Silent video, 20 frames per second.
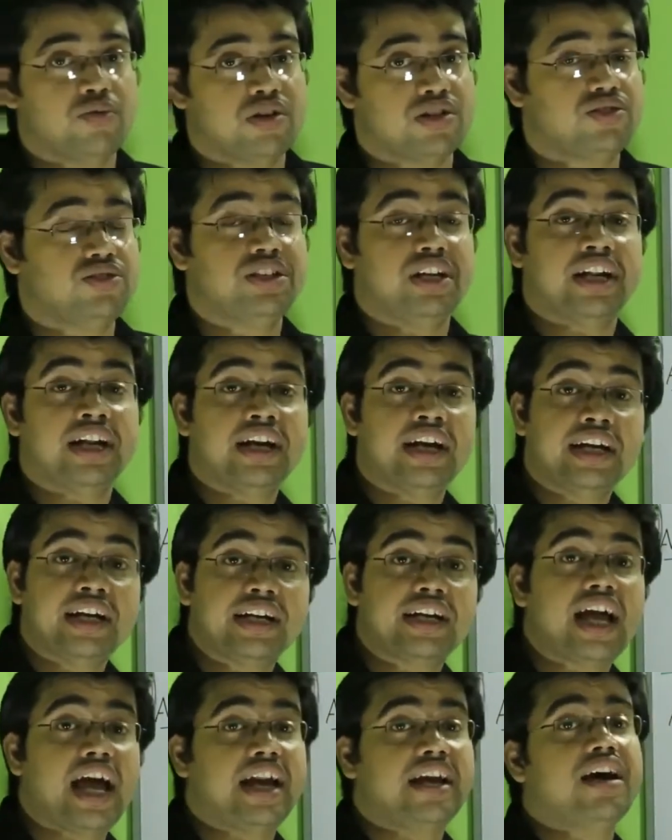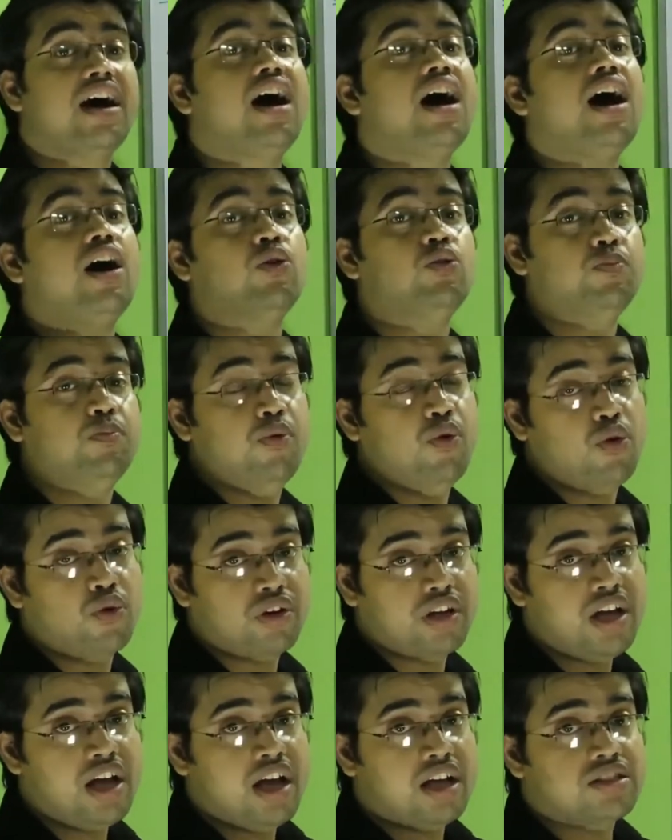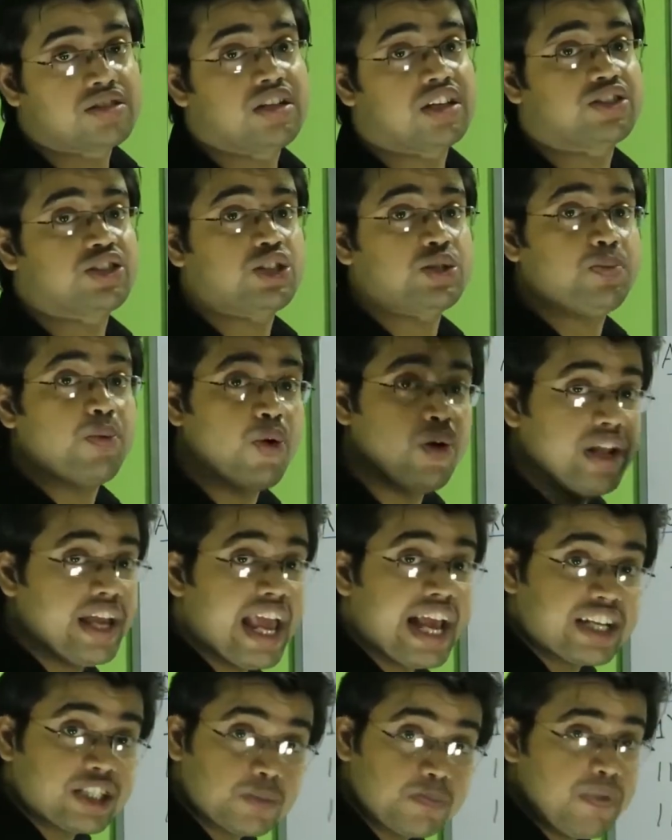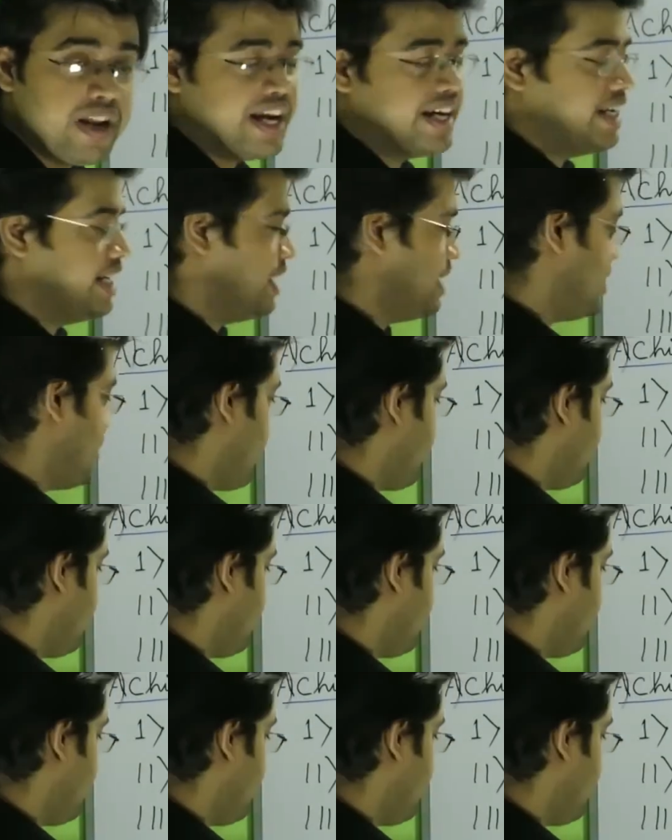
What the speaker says: was generated and how Bohr successfully explained it.